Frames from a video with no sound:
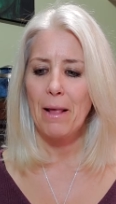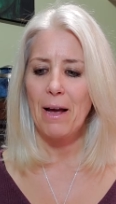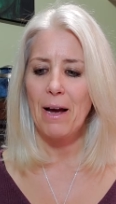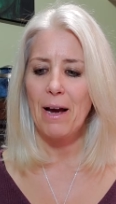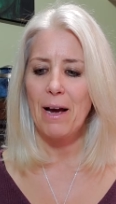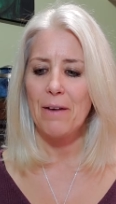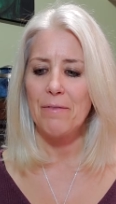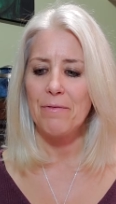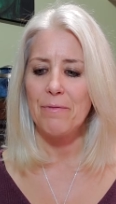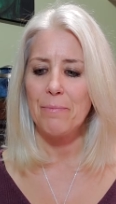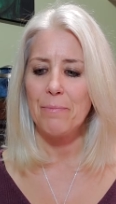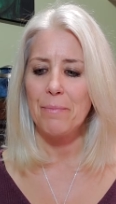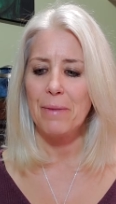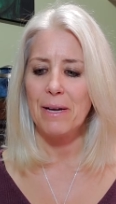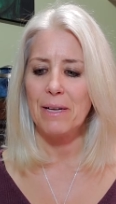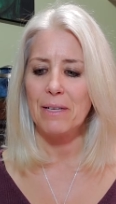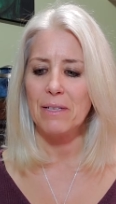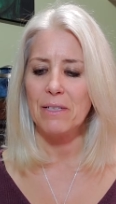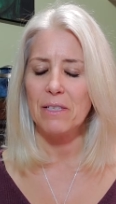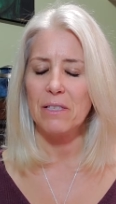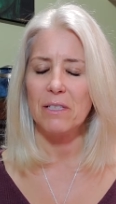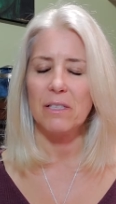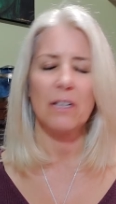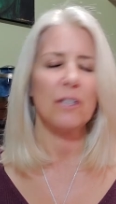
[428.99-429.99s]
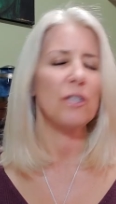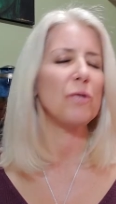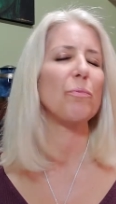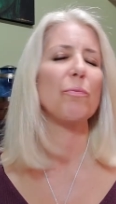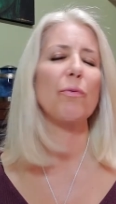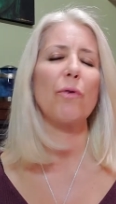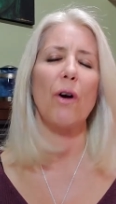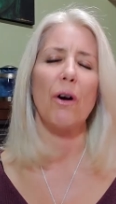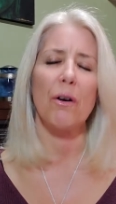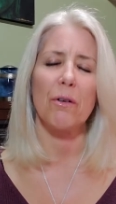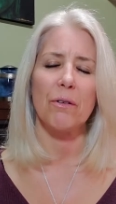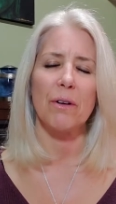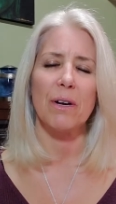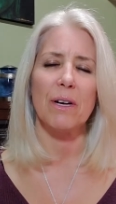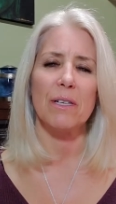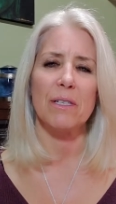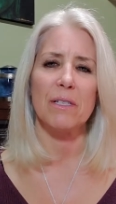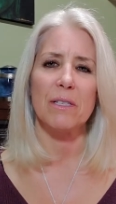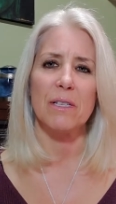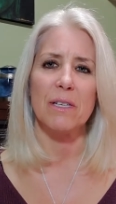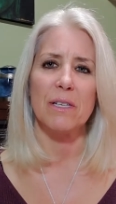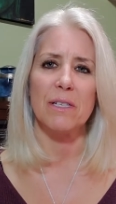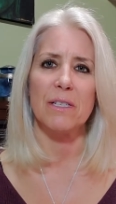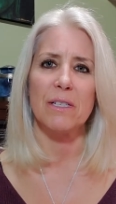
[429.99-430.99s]
I've made such
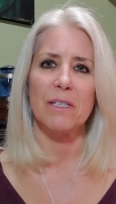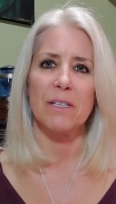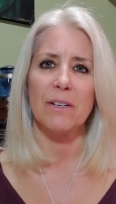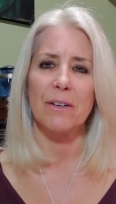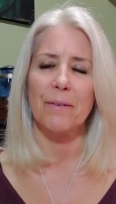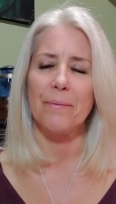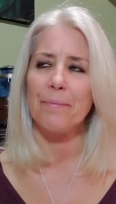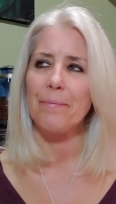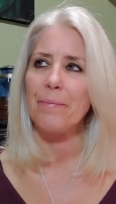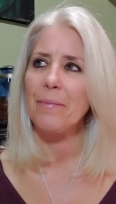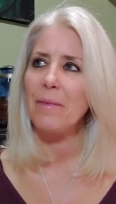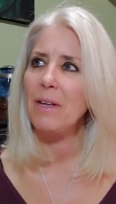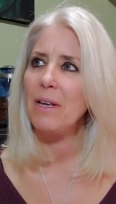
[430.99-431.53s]
progress this year